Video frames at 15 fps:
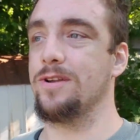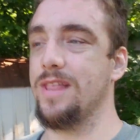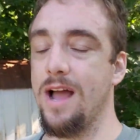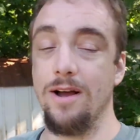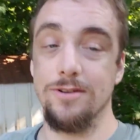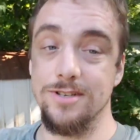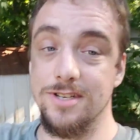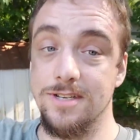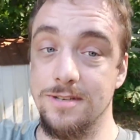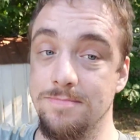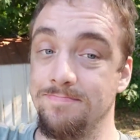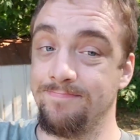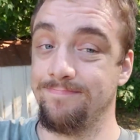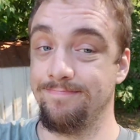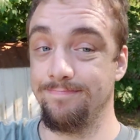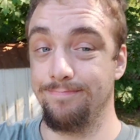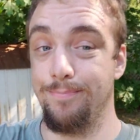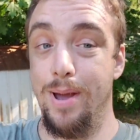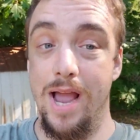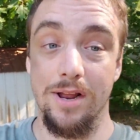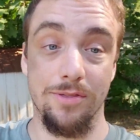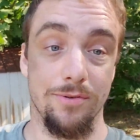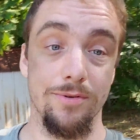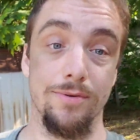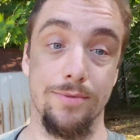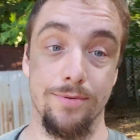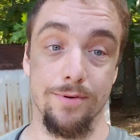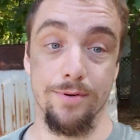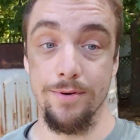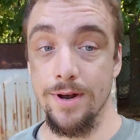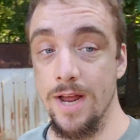The house is packed through and through,